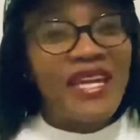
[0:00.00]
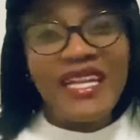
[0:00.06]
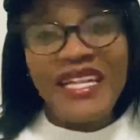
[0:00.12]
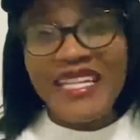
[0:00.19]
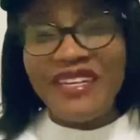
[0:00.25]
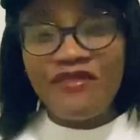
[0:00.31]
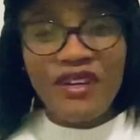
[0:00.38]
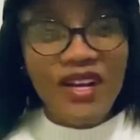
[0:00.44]

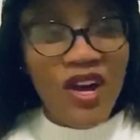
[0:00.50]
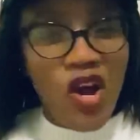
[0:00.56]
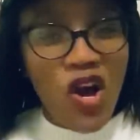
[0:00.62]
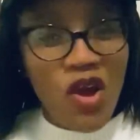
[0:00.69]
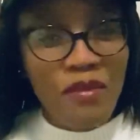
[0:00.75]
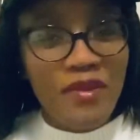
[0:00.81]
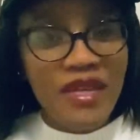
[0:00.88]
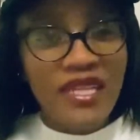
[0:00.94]
leave a
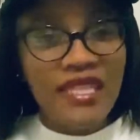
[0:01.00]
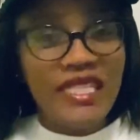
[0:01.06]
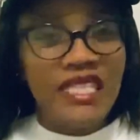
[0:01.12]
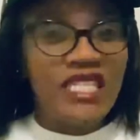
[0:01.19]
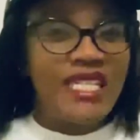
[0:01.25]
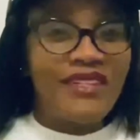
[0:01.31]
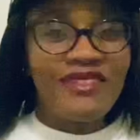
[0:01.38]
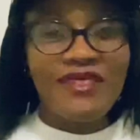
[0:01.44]
comment,
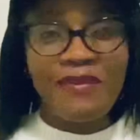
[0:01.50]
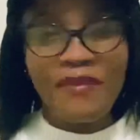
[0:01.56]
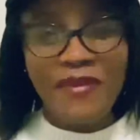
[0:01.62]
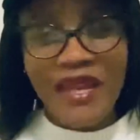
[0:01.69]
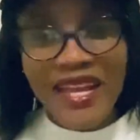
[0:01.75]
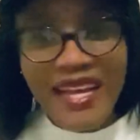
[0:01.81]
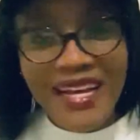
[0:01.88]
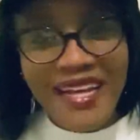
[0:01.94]
share some
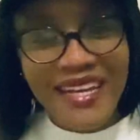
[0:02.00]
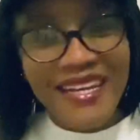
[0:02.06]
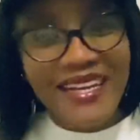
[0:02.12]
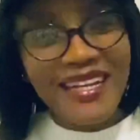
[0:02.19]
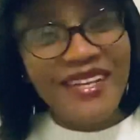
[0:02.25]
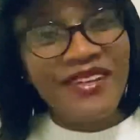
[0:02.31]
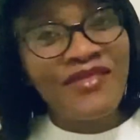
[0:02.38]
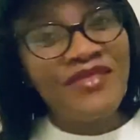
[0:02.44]

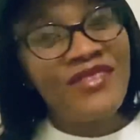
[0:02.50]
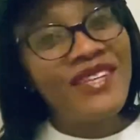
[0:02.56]
love,